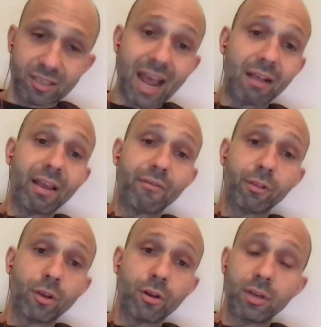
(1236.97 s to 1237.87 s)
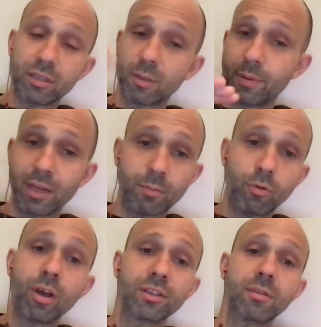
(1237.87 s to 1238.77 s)
style I ever learned is the
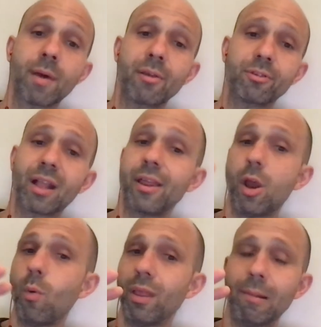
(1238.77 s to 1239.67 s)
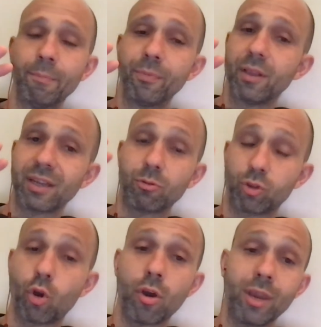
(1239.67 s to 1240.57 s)
peekaboo Cus D'Amato style. I know it because I
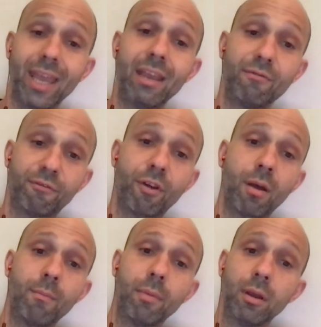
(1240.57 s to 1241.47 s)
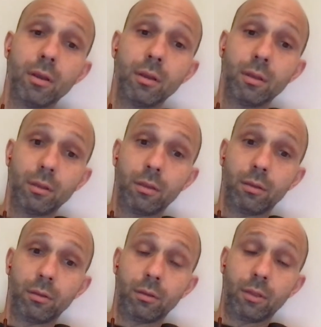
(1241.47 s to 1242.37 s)
was taught it from
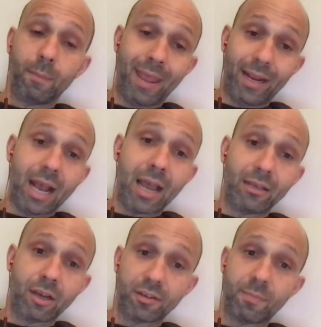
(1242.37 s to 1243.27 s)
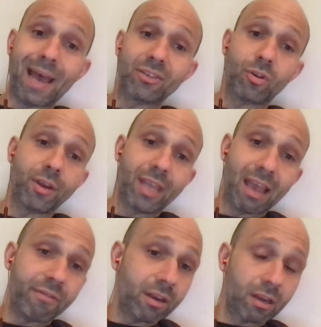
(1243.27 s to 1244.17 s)
the main guy. Cus passed it on to
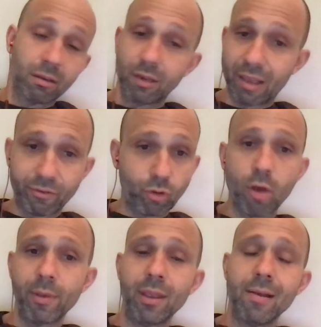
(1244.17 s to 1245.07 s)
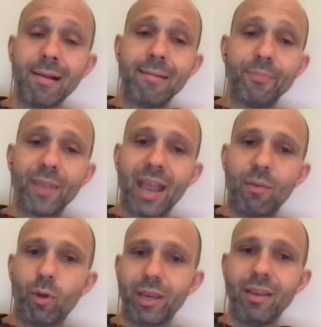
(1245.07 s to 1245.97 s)
Kevin, and Kevin taught me.
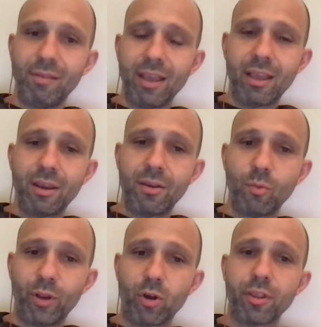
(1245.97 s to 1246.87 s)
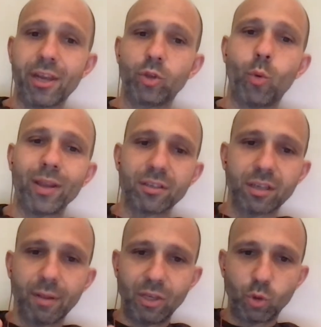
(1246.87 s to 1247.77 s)
And what he did, we call that a
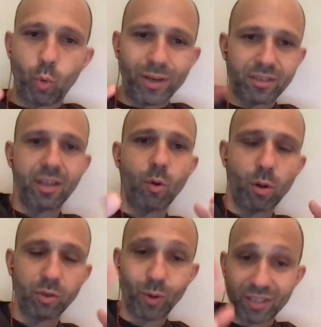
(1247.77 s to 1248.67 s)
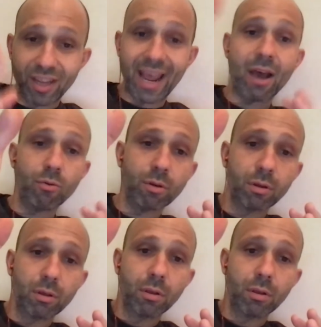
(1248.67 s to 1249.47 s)
twist. He twisted, twisted out.